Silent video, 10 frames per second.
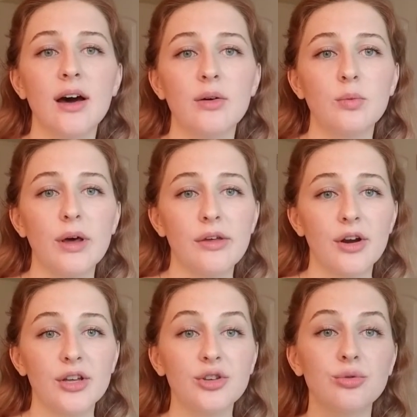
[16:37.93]
whether
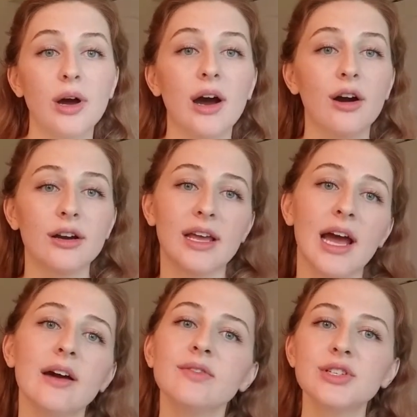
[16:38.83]
you already
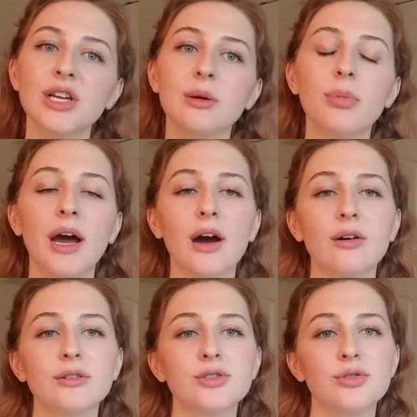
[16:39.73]
have the J
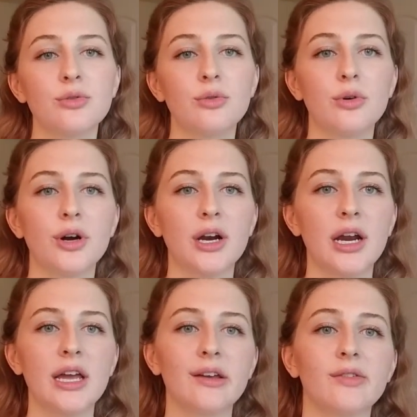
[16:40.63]
pouch, or
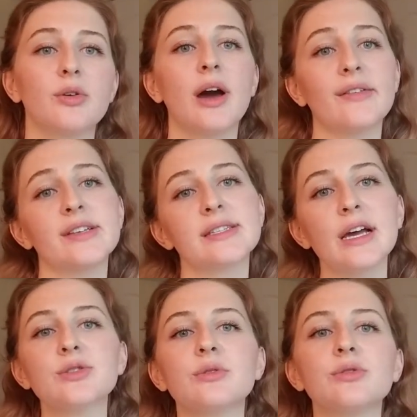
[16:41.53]
if you have it
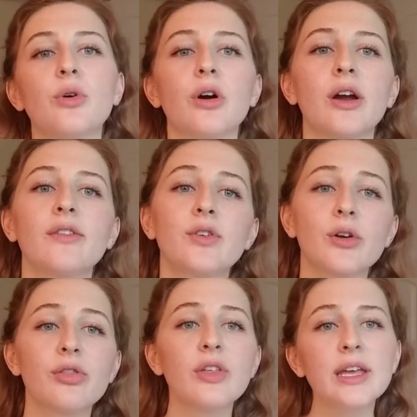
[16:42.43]
scheduled, or if you're
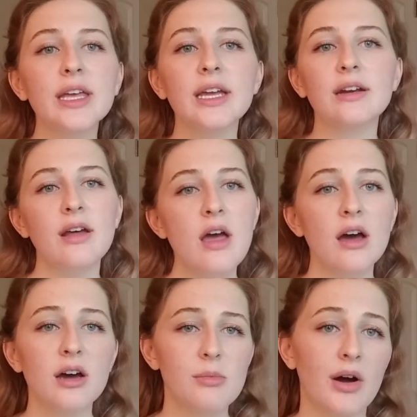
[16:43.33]
thinking
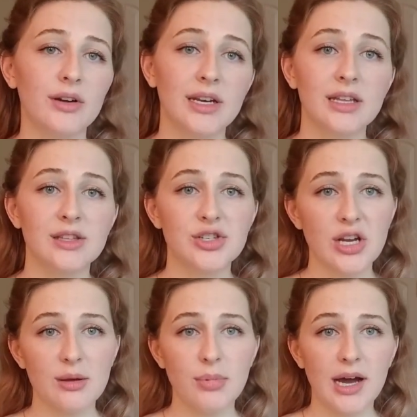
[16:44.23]
about getting the
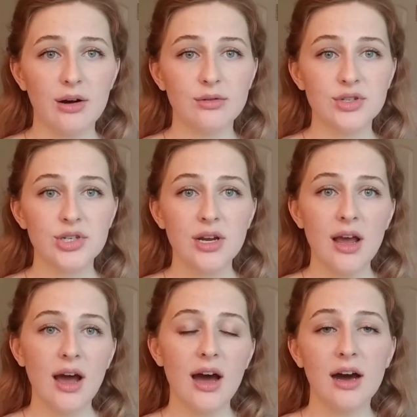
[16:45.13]
J pouch.
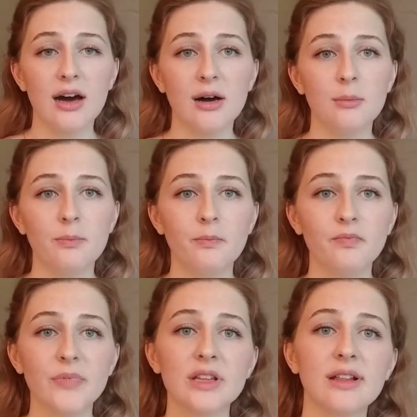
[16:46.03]

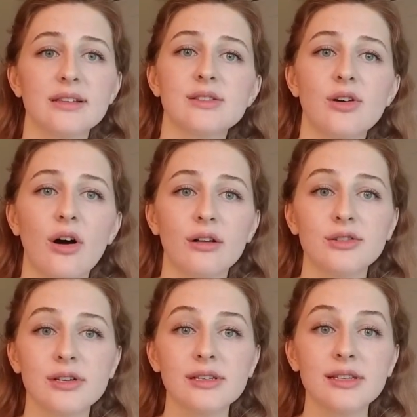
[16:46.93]
Let's all
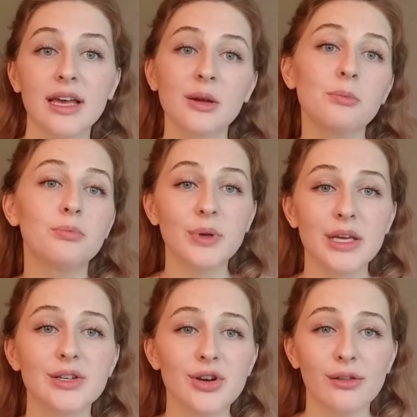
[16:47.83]
just like be
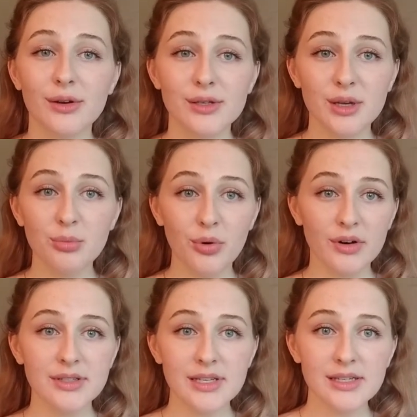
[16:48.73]
each other's
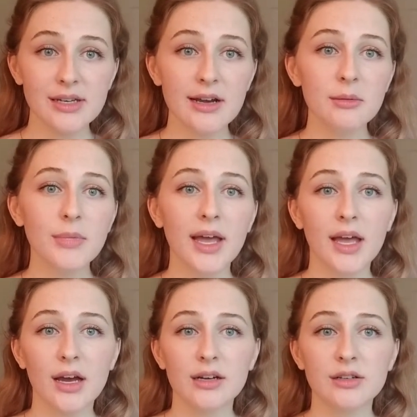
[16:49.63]
support system
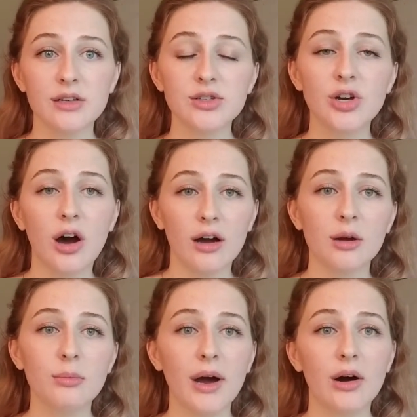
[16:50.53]
and talk
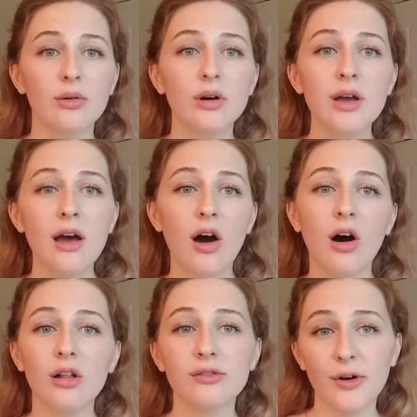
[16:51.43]
about
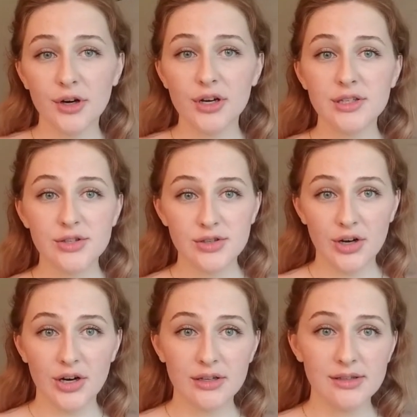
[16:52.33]
all of our
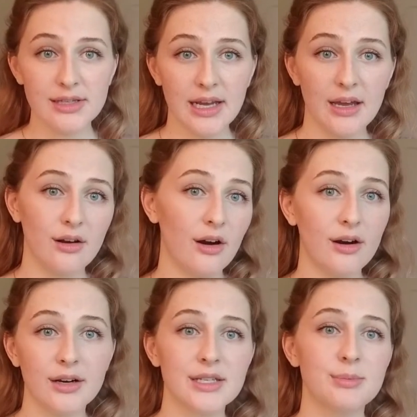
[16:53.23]
concerns and
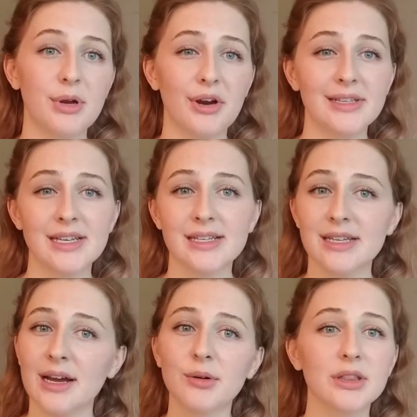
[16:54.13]
our experiences, and
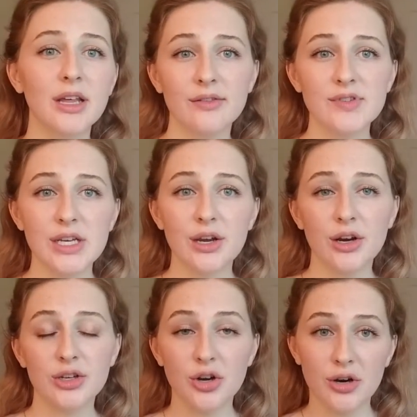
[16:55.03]
I would love to hear
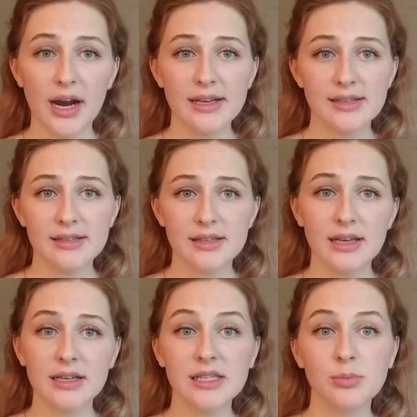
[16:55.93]
your guys'
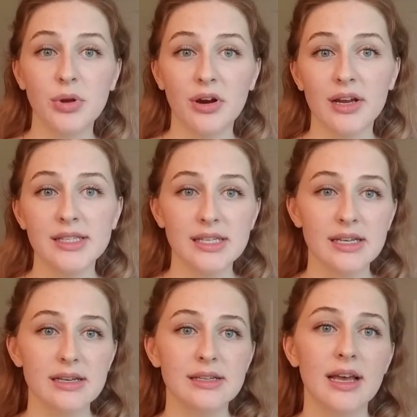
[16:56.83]

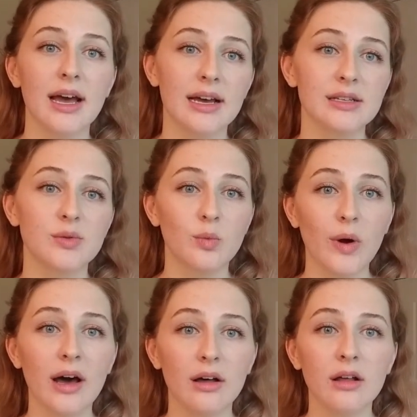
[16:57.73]
experiences as
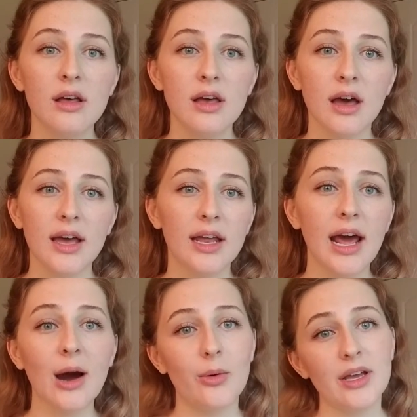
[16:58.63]
well and
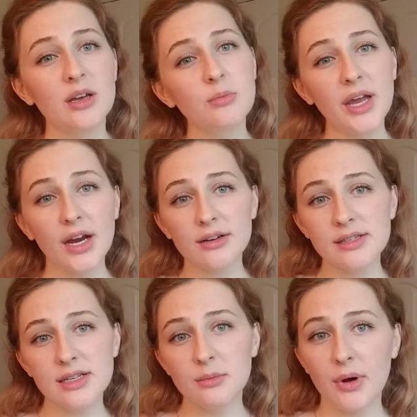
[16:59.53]
how it compares
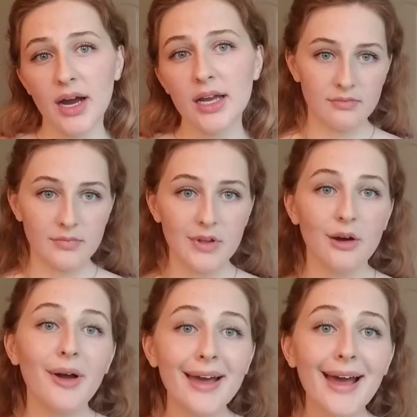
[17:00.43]
to mine.
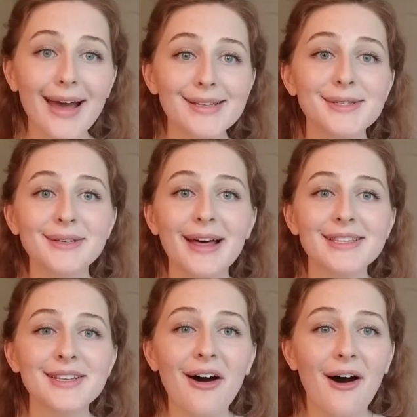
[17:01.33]
Okay guys, so
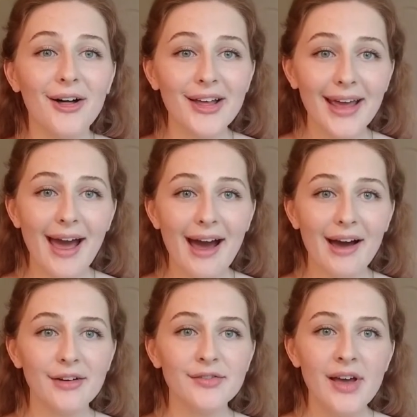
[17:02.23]
that's all I
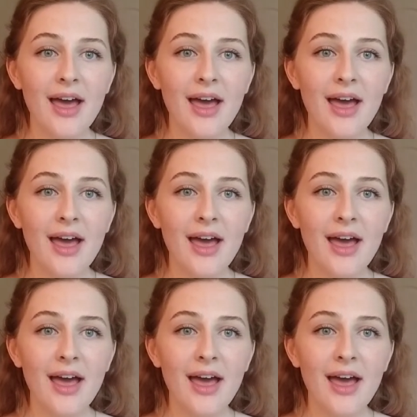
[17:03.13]
have.